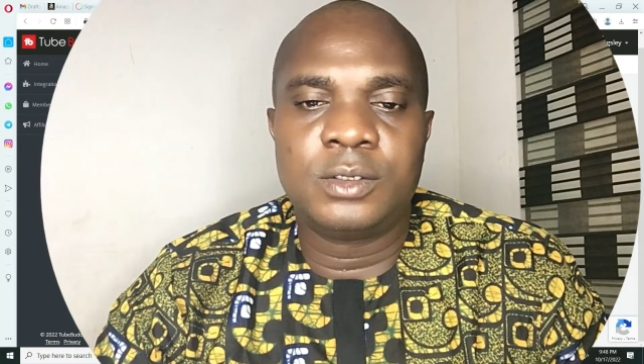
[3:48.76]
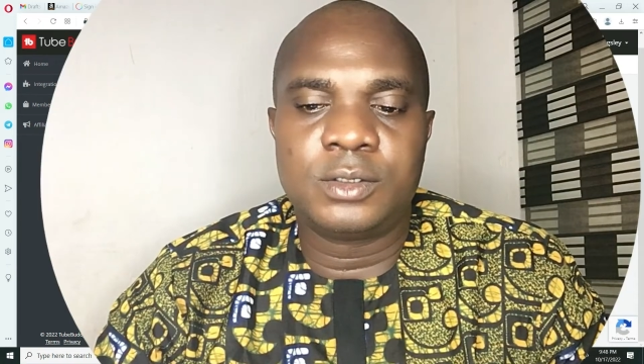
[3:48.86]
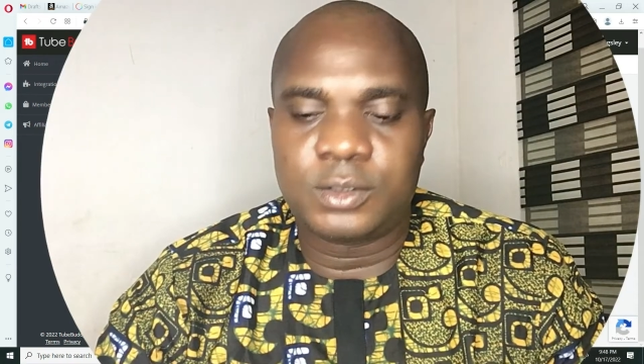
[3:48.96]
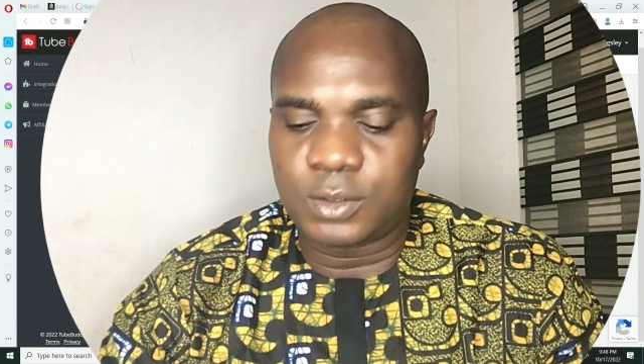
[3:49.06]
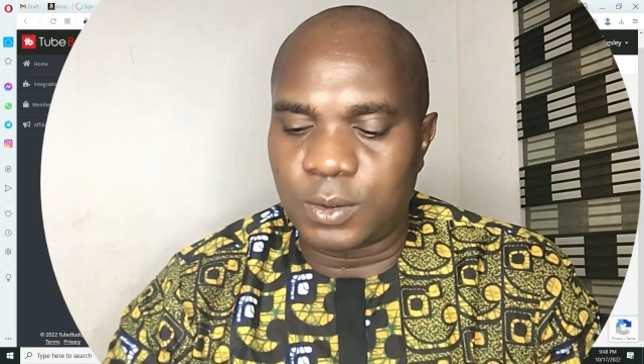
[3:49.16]

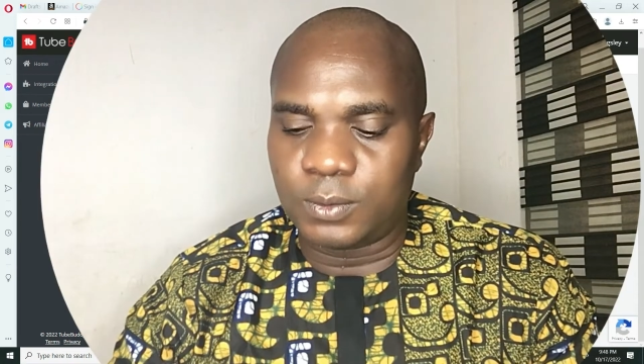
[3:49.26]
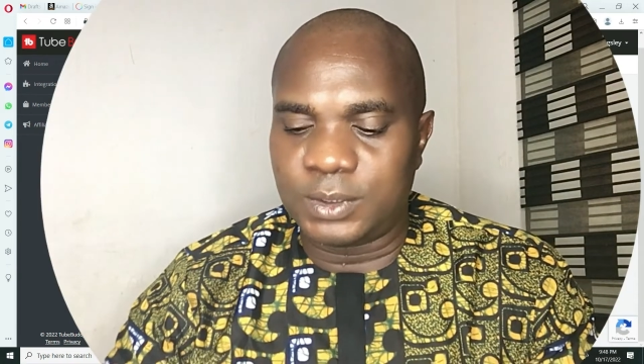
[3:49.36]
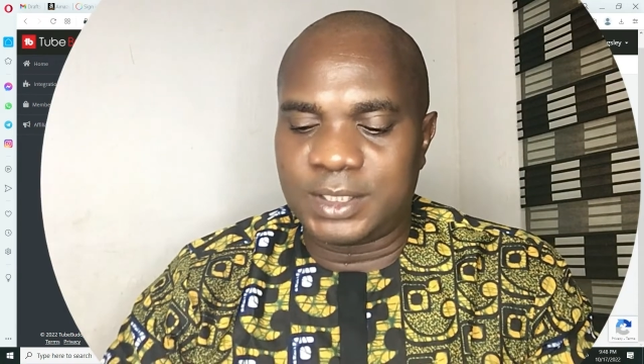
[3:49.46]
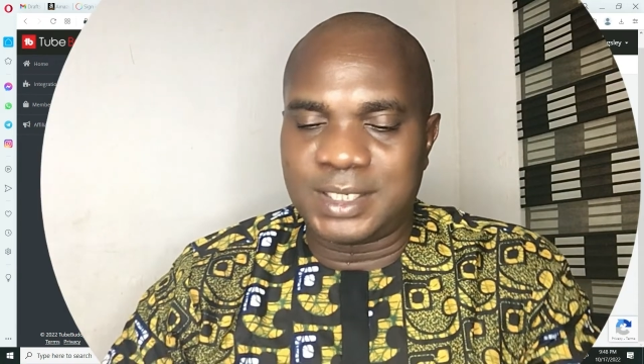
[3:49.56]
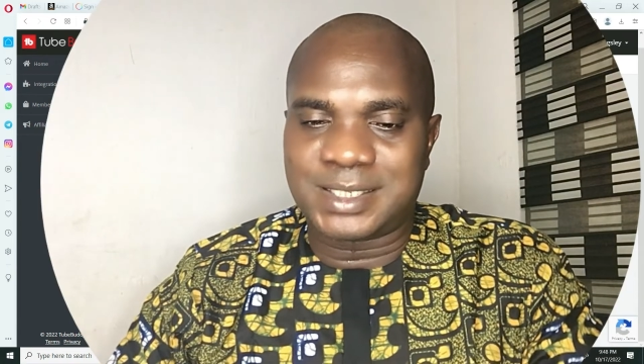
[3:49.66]
So
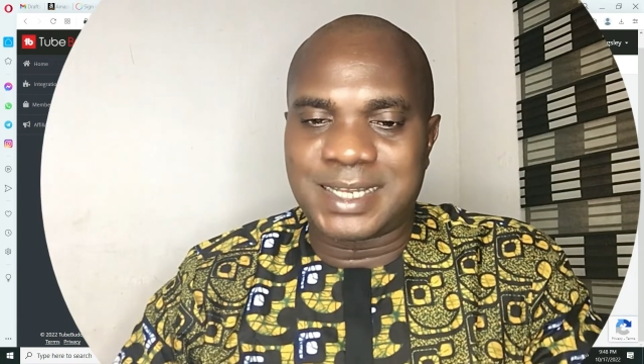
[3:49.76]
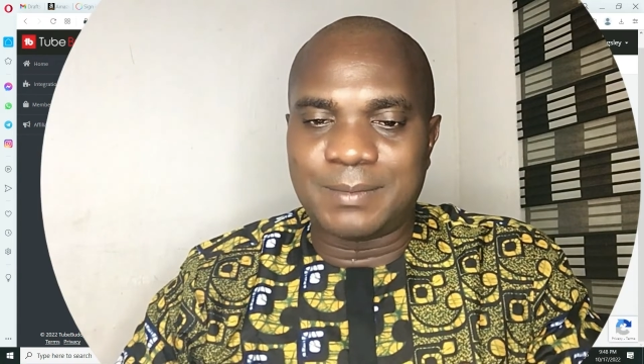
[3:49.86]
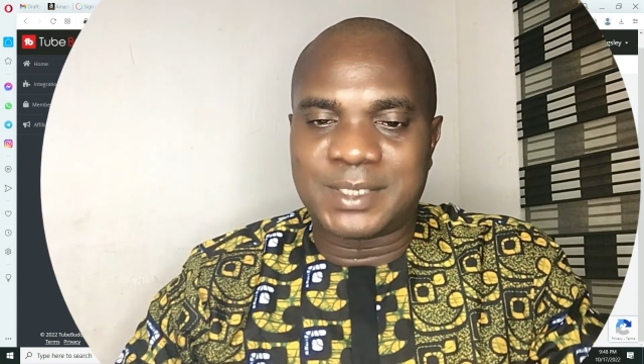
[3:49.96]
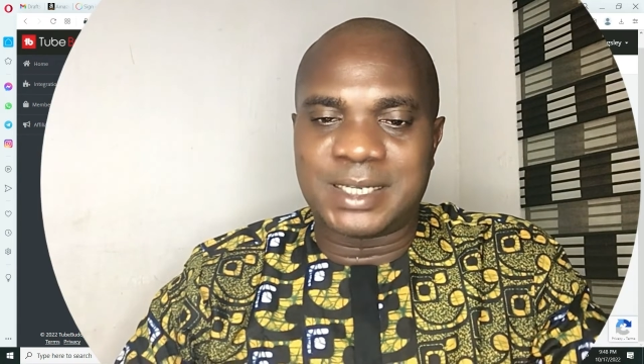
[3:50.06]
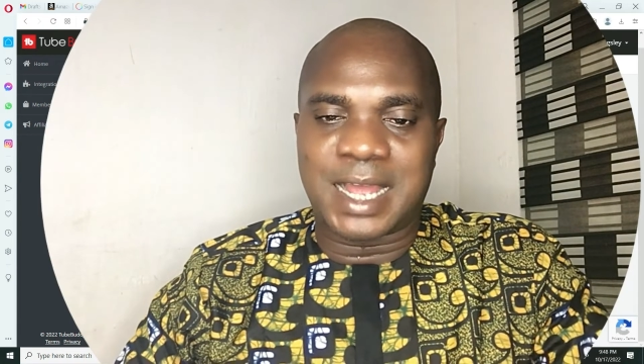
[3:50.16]
the
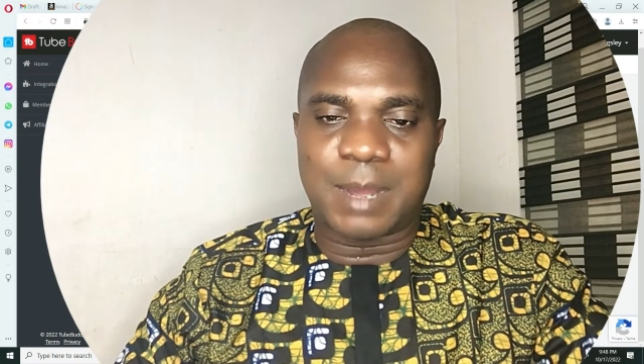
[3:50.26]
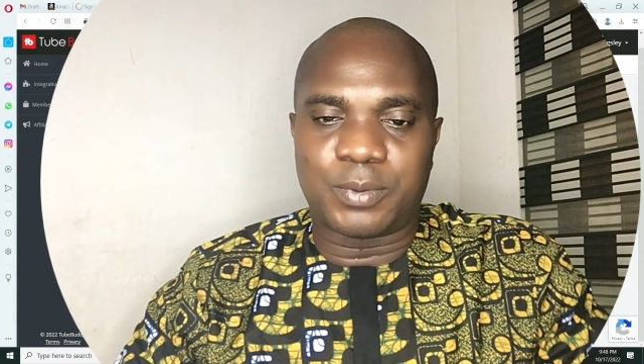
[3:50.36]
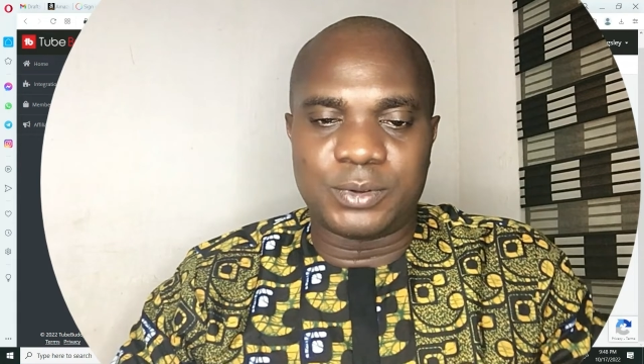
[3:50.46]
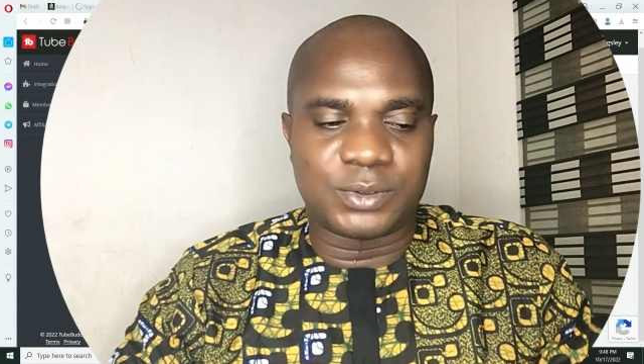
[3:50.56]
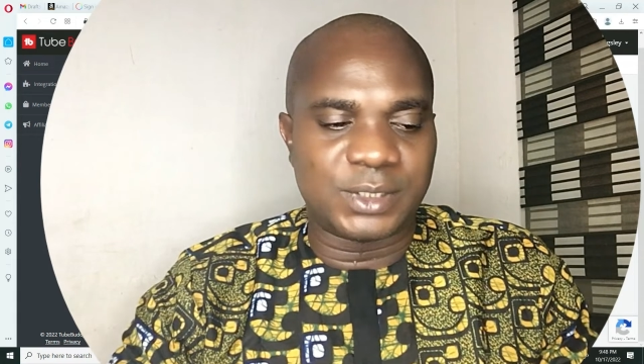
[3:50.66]
same thing that
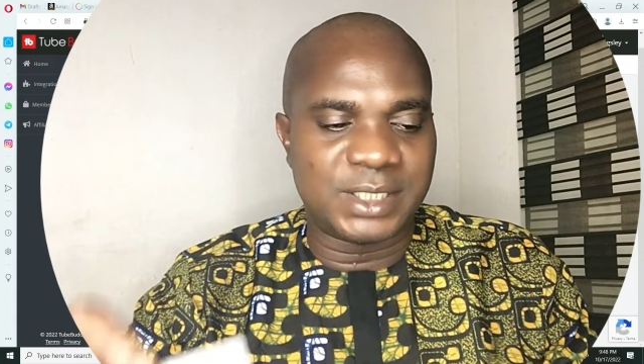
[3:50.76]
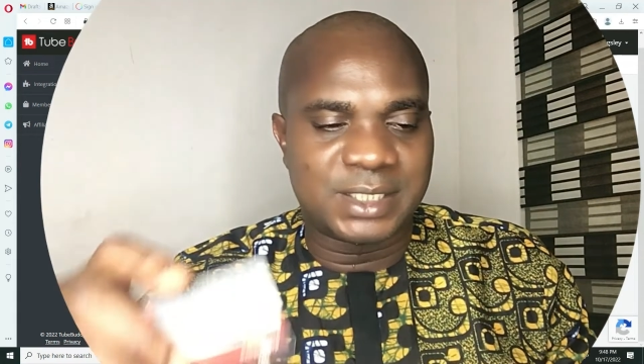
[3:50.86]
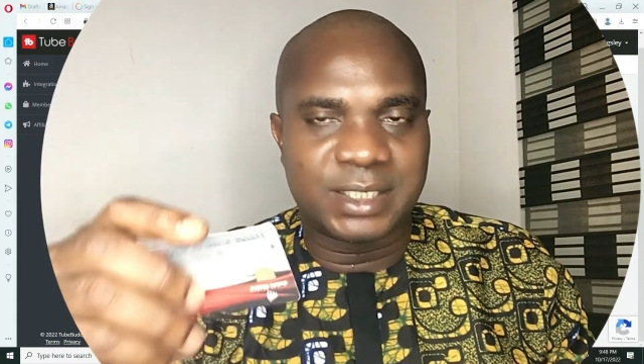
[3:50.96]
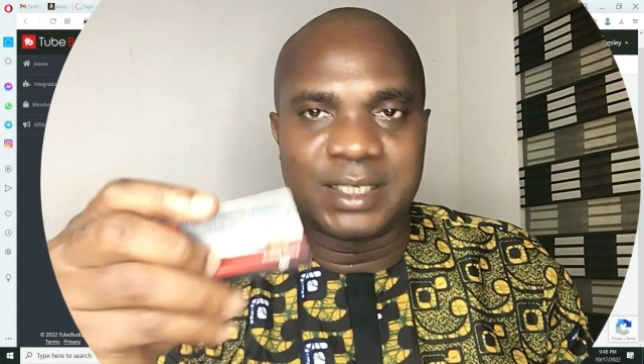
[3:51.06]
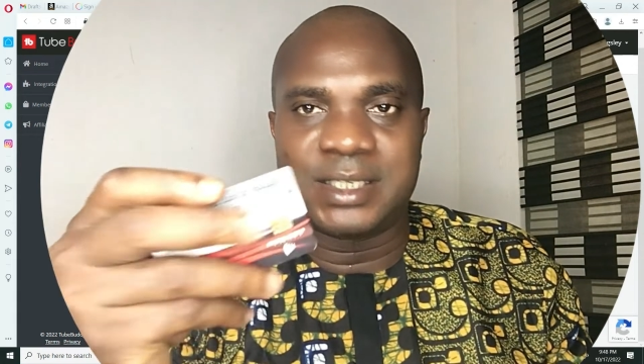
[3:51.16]
happened to
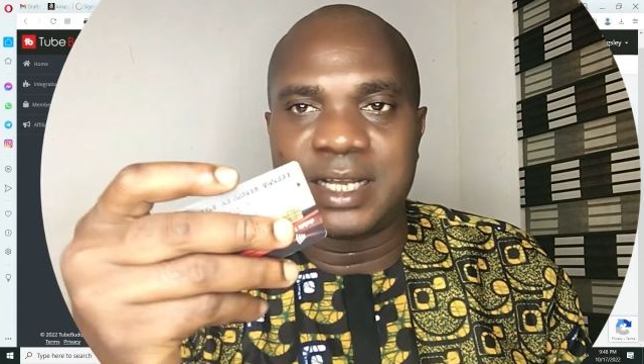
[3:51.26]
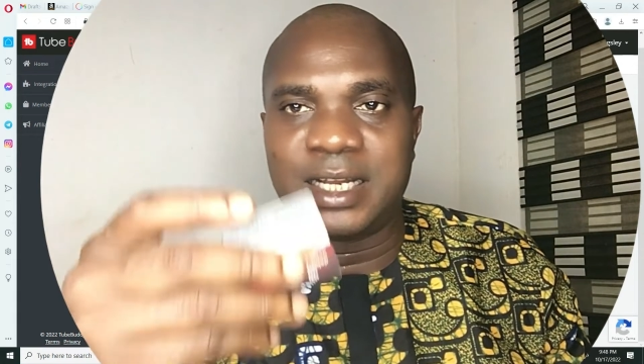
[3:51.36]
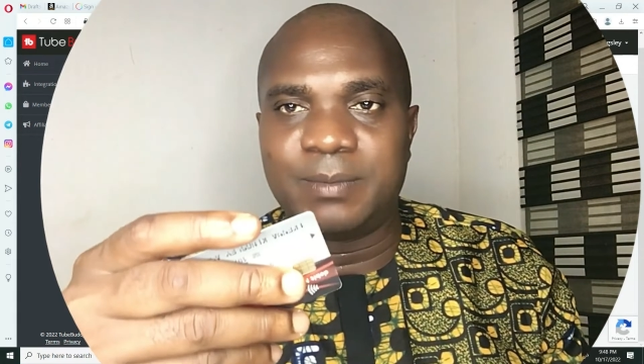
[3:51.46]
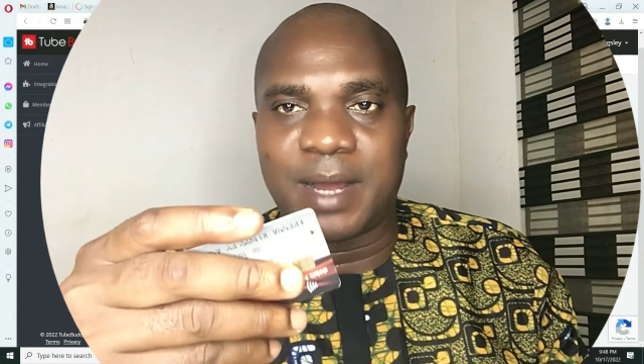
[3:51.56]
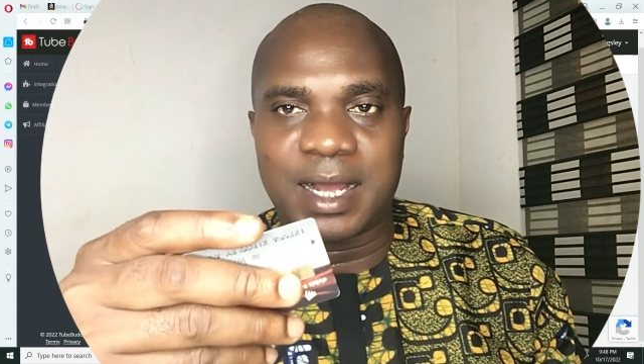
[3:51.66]
this
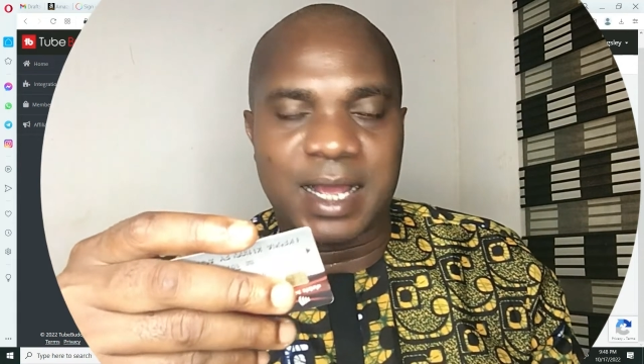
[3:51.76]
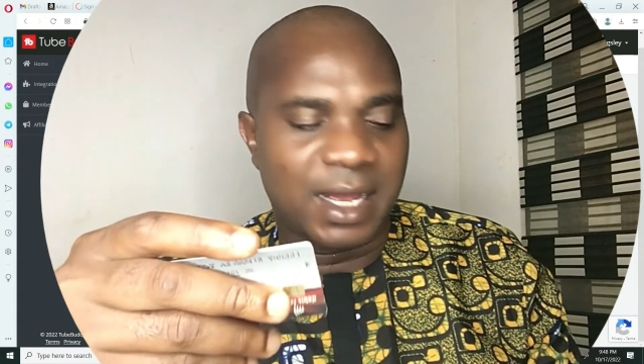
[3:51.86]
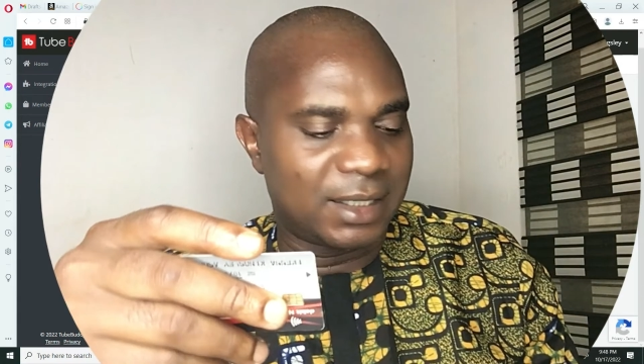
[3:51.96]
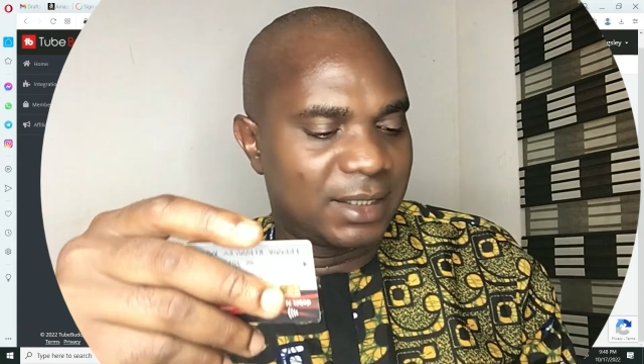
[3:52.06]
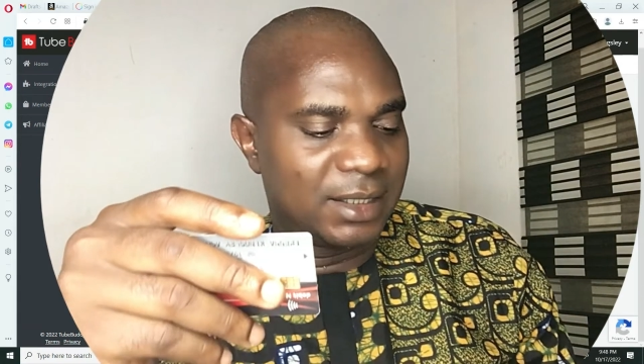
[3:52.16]
Zenith Bank card